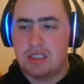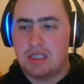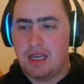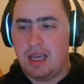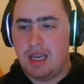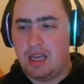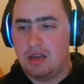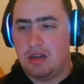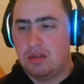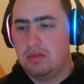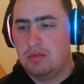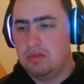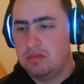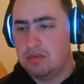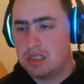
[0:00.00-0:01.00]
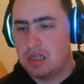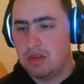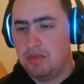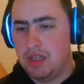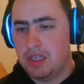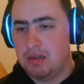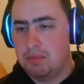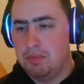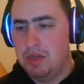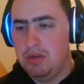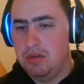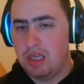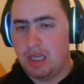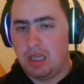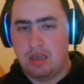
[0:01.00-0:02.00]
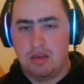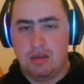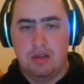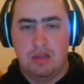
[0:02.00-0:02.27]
to handle stuff like a Booney.